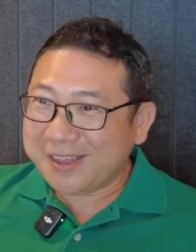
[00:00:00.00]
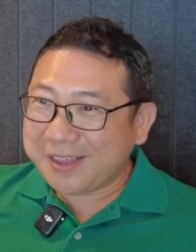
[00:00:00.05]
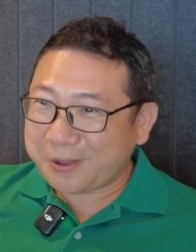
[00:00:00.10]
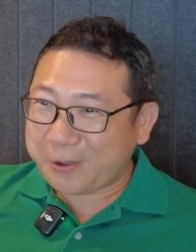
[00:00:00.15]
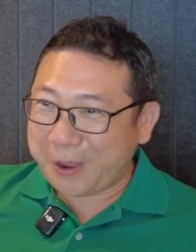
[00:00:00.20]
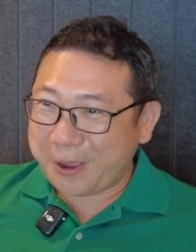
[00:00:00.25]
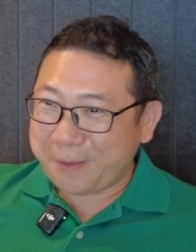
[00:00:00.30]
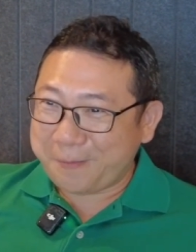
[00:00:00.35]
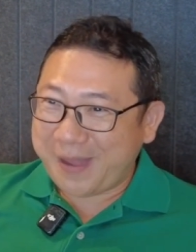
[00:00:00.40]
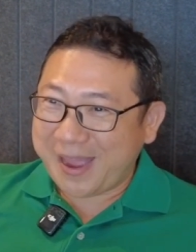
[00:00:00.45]

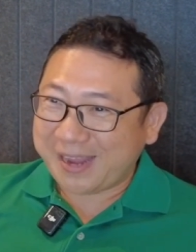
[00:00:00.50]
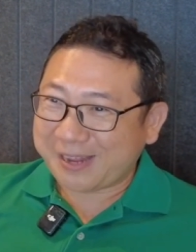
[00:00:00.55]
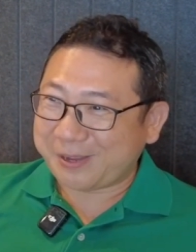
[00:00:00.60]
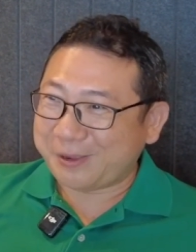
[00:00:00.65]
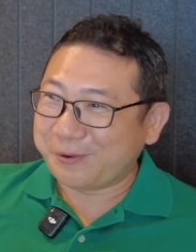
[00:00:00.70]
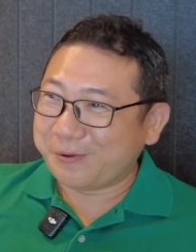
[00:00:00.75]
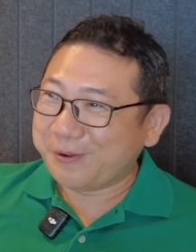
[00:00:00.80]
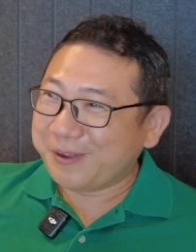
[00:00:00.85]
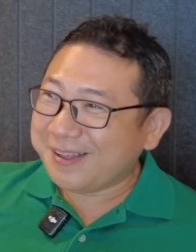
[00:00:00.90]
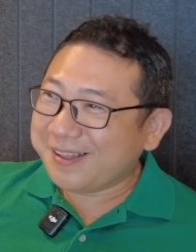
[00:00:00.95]
Going back
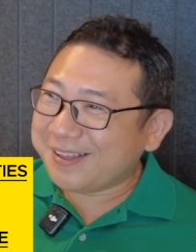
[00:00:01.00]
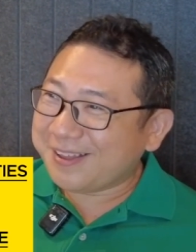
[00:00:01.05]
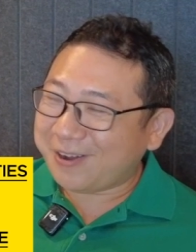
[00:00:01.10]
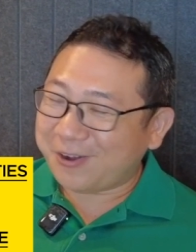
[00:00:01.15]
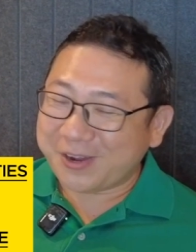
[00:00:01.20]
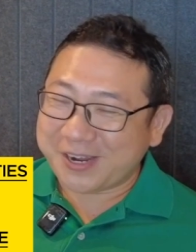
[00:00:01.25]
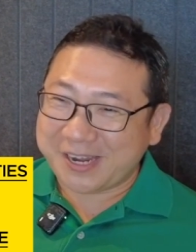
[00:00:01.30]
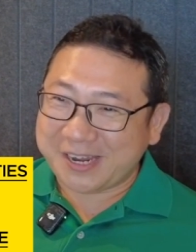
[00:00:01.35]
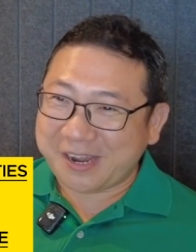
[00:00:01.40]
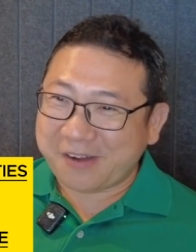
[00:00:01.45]
to
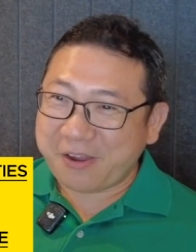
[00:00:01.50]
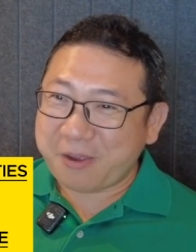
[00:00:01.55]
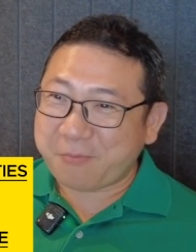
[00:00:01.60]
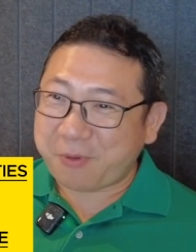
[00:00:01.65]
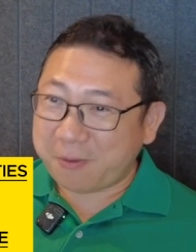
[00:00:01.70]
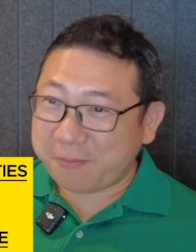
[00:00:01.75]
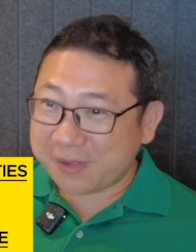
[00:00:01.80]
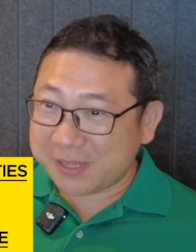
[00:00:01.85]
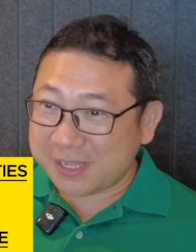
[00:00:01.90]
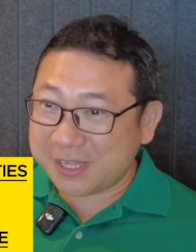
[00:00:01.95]
ordinary
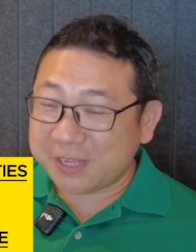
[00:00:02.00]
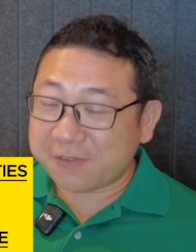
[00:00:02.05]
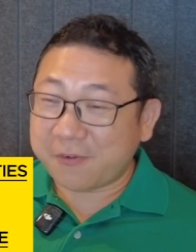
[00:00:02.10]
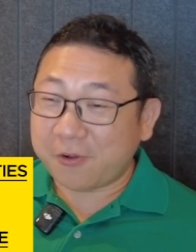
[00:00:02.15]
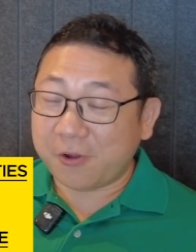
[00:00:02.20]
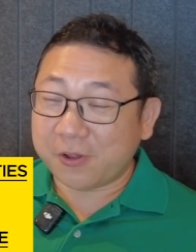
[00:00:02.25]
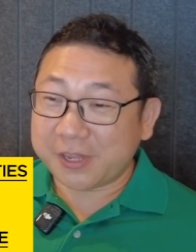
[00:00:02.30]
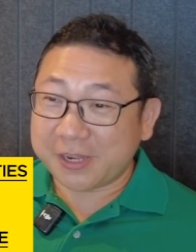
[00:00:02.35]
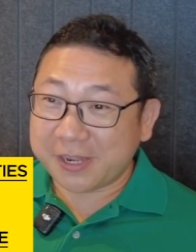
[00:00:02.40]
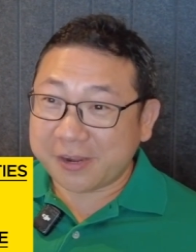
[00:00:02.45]
properties for
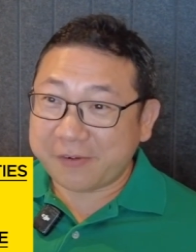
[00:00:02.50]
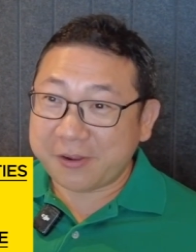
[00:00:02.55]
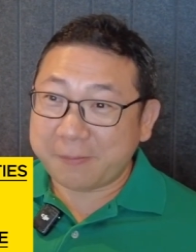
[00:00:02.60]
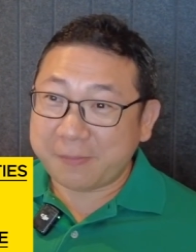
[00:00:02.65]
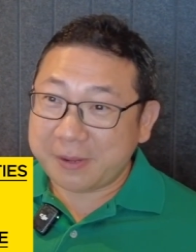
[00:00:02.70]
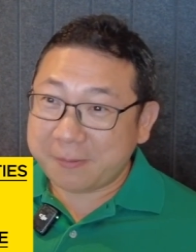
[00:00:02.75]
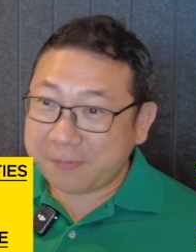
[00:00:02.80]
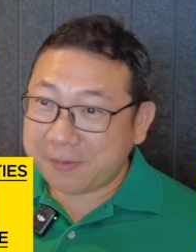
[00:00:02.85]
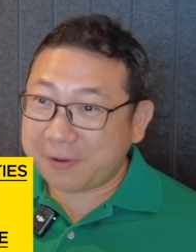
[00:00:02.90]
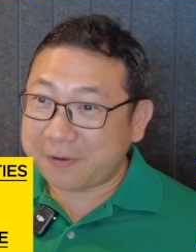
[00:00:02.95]
ordinary
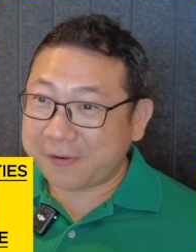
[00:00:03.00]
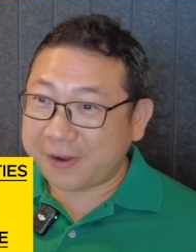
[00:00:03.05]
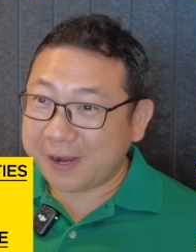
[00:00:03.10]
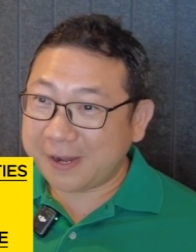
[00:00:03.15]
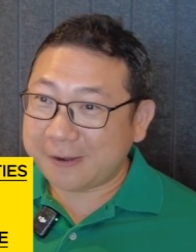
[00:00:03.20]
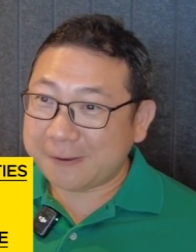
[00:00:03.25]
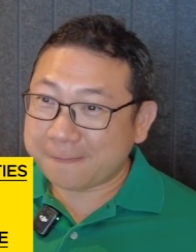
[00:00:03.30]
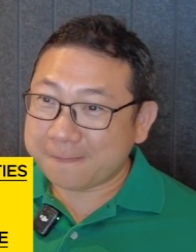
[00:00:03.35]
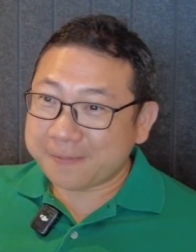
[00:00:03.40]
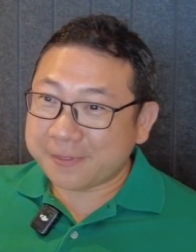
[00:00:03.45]
people, right?